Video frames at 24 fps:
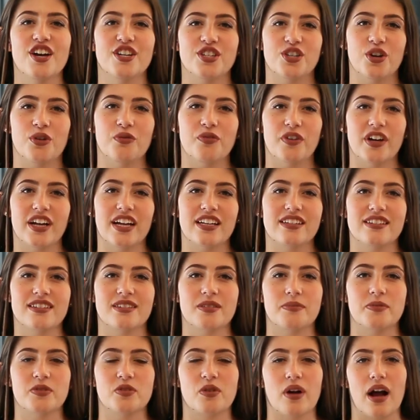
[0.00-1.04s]
Don't forget to
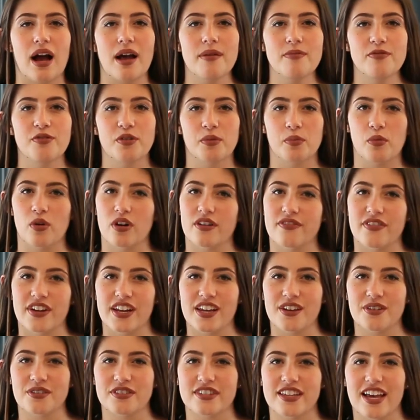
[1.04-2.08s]
subscribe for more
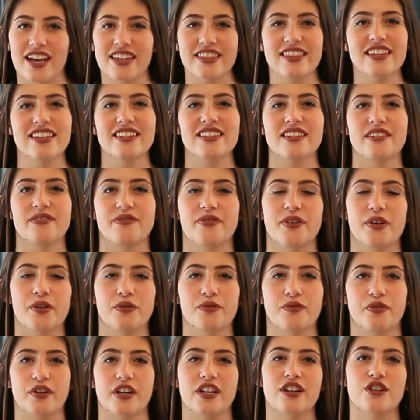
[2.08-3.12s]
videos like this, and feel
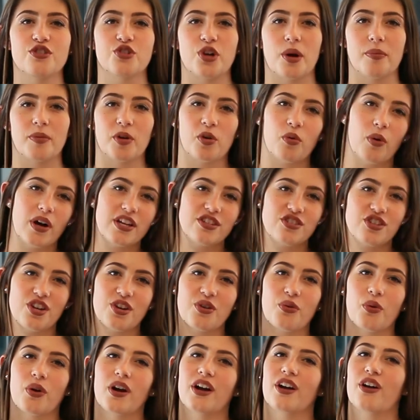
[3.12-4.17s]
free to drop a question
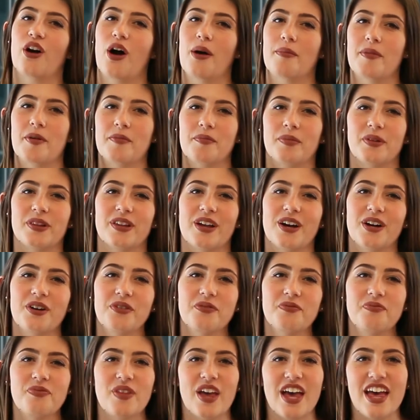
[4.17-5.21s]
or a comment below.
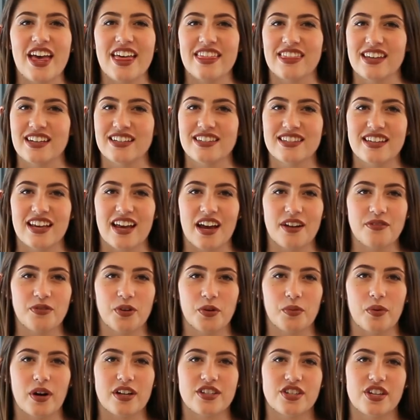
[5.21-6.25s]
Thanks again
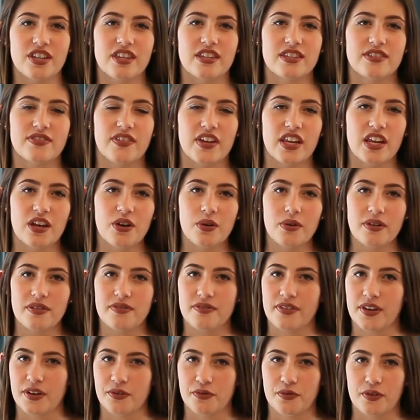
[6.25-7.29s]
for watching this video, and
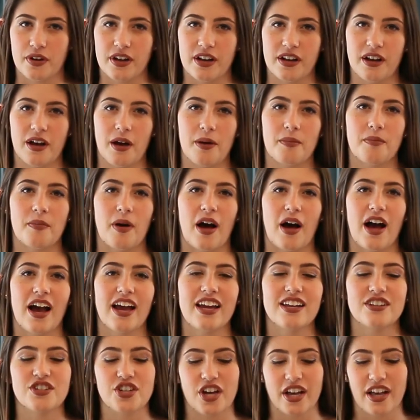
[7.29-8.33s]
feel free to come by
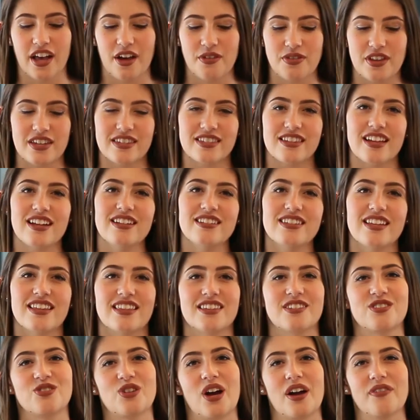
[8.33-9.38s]
and check out this lens at the
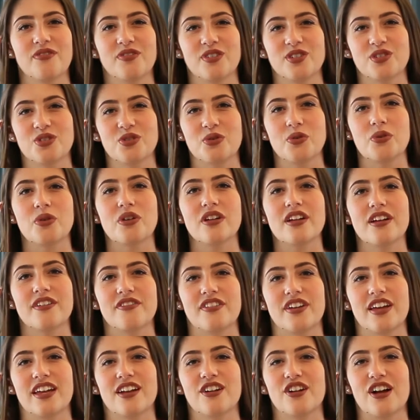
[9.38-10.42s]
Stratford School of
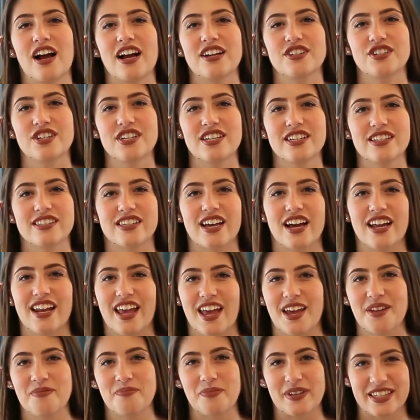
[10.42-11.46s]
Interaction Design
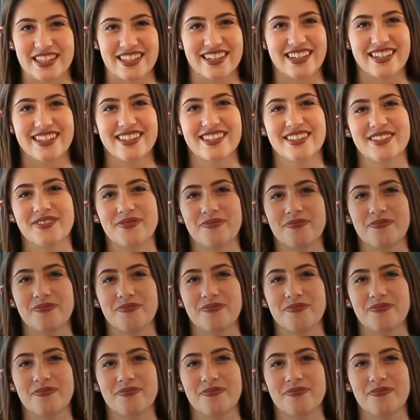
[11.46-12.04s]
and Business.